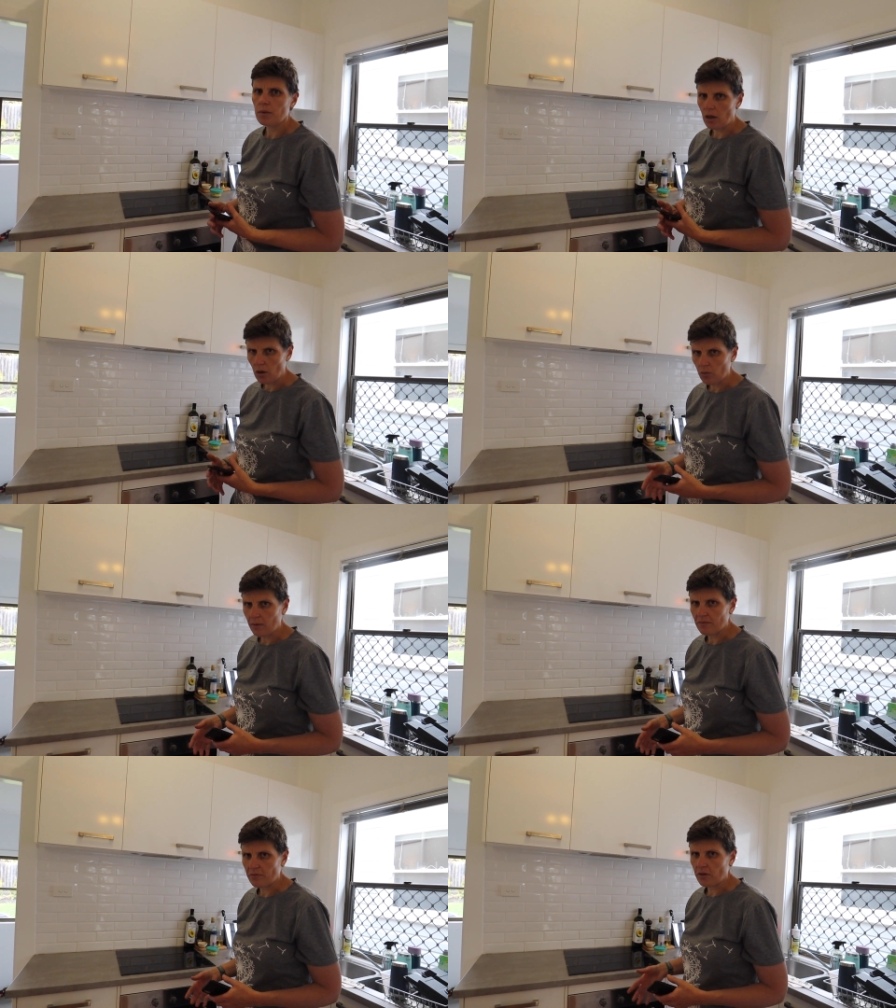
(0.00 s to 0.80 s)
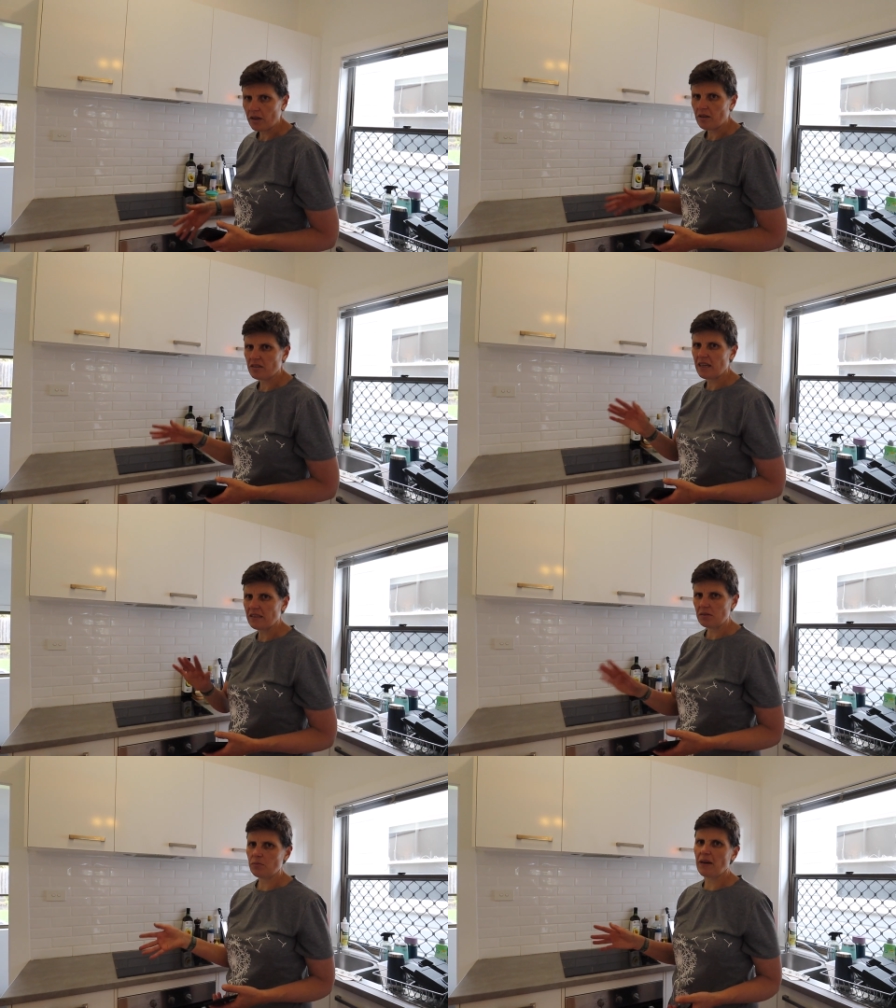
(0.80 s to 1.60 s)
below 140, because
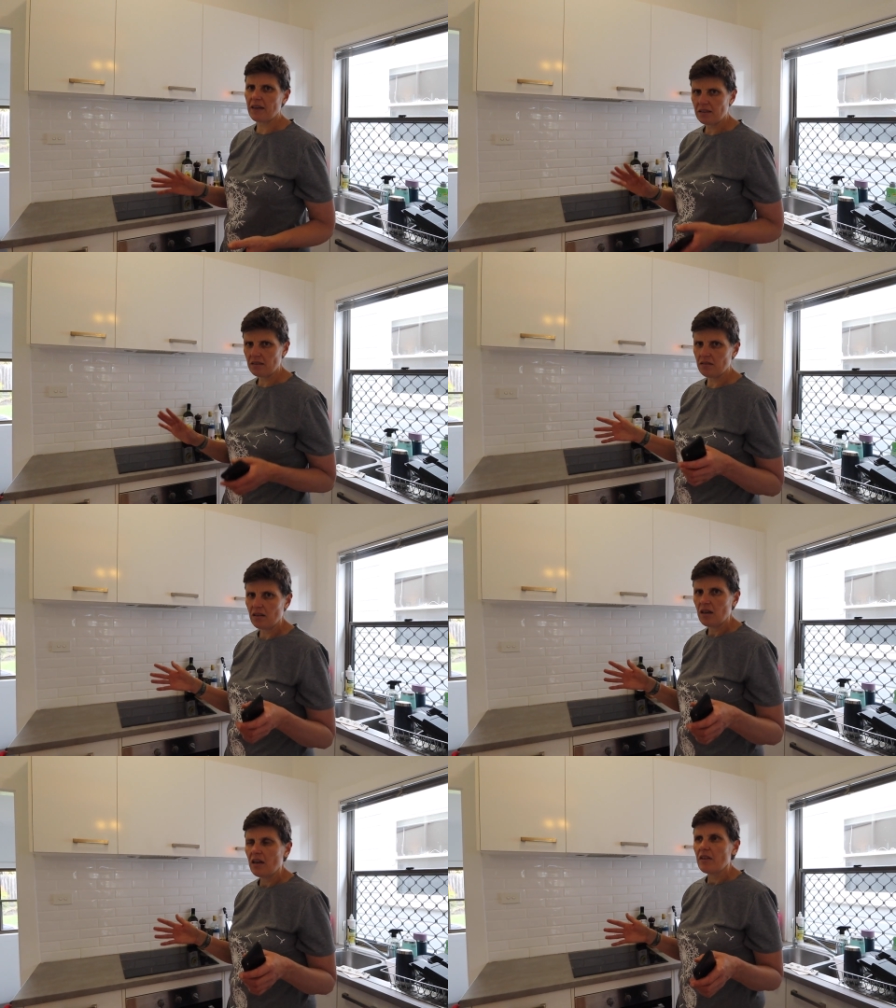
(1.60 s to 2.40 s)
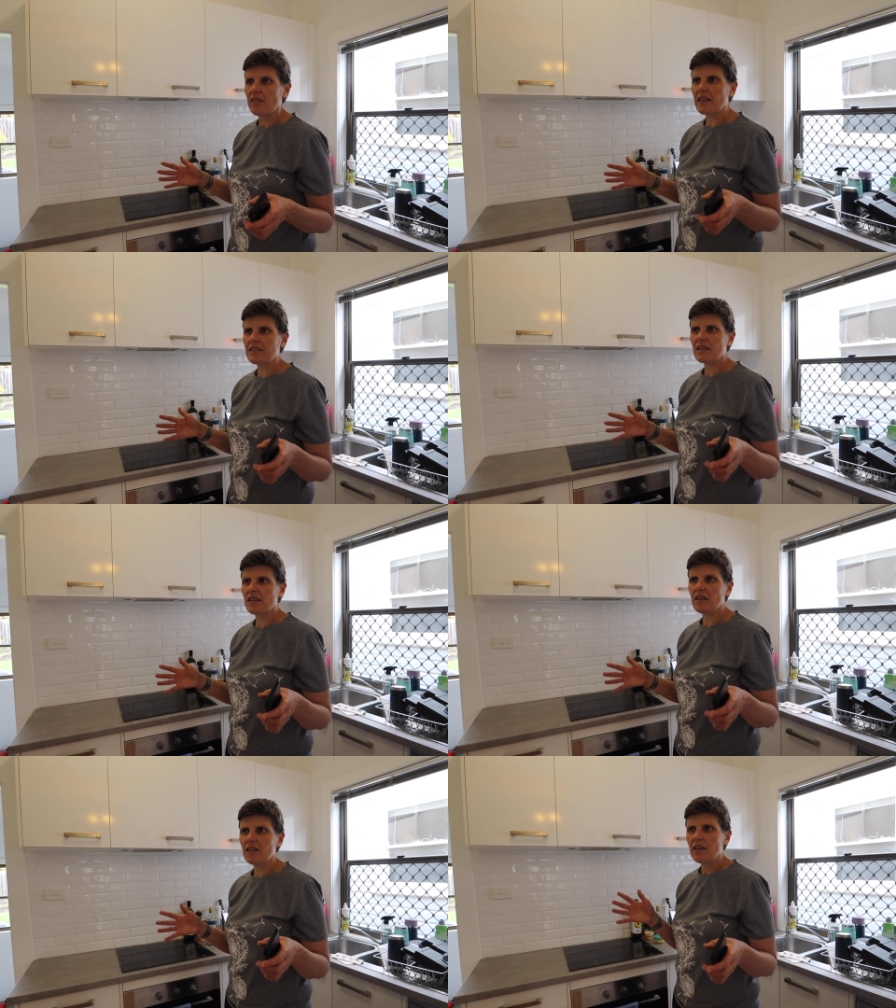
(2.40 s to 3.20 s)
that's when there's
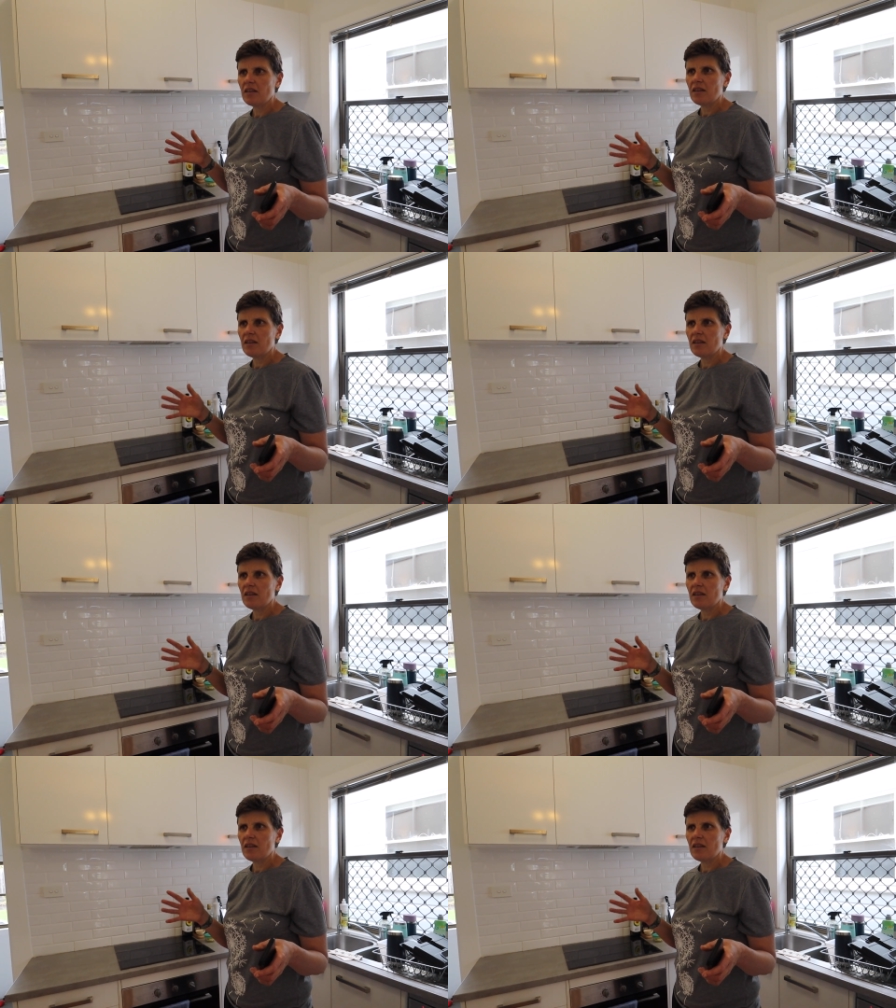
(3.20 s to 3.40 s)
a